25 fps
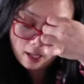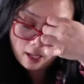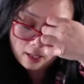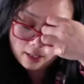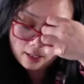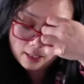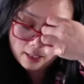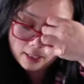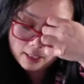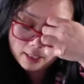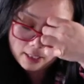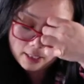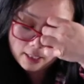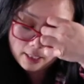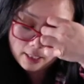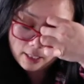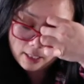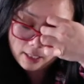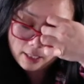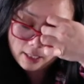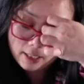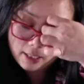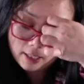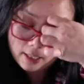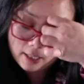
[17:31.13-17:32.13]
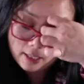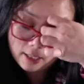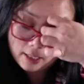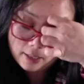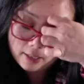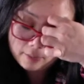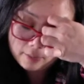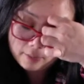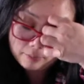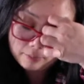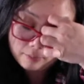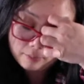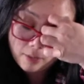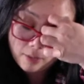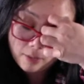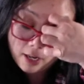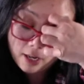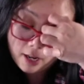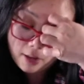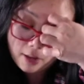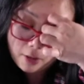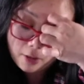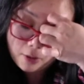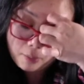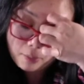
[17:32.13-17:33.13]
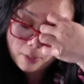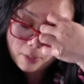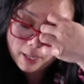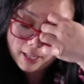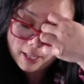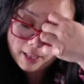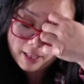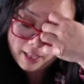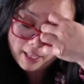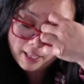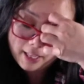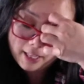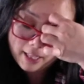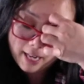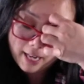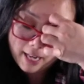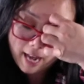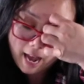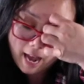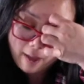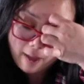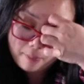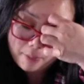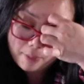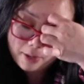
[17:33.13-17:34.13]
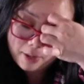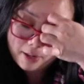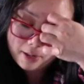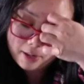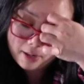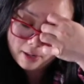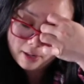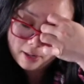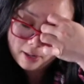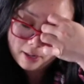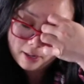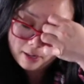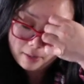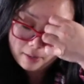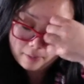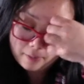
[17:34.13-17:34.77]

Let's see. Another big thing that happened